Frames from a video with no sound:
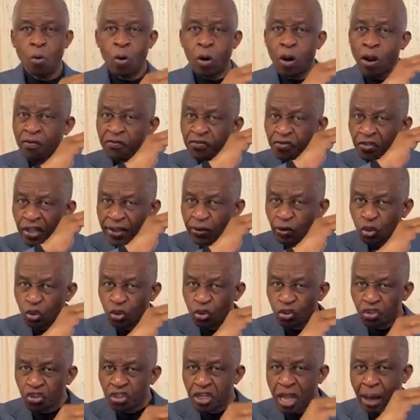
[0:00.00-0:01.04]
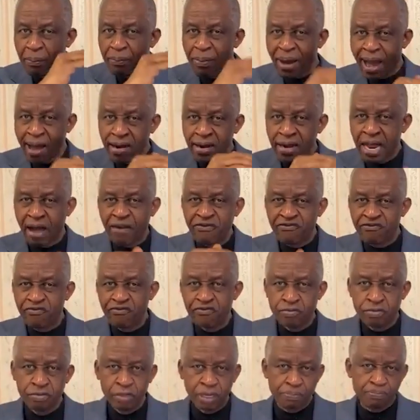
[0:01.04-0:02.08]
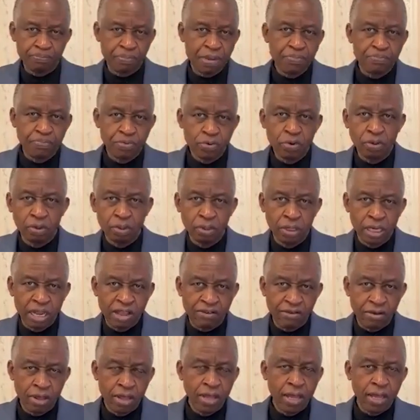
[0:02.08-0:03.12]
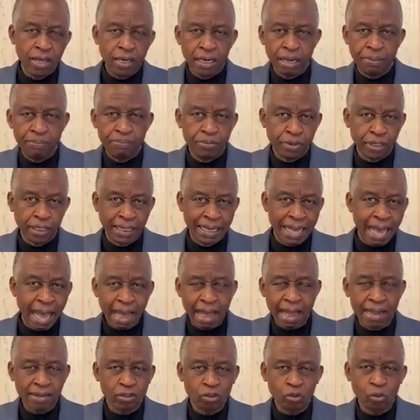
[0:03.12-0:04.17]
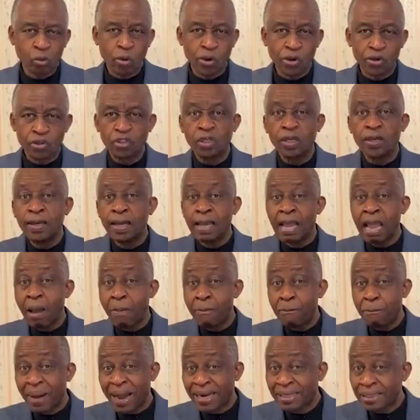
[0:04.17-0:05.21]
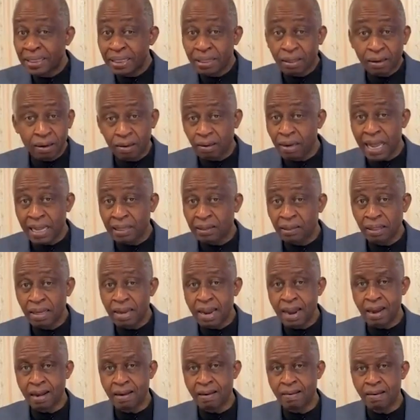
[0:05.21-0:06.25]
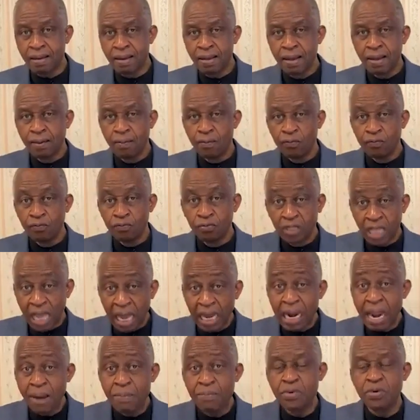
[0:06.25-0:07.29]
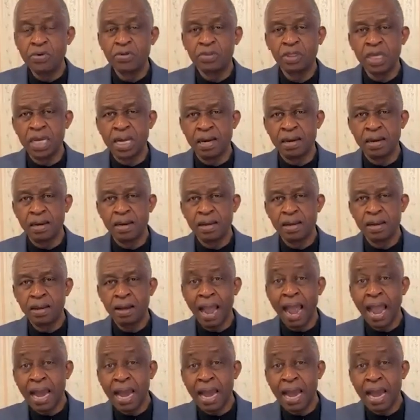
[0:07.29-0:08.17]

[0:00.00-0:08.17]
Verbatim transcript: one of the things you see about the, the people they, they begat was a particular thing, terrible thing,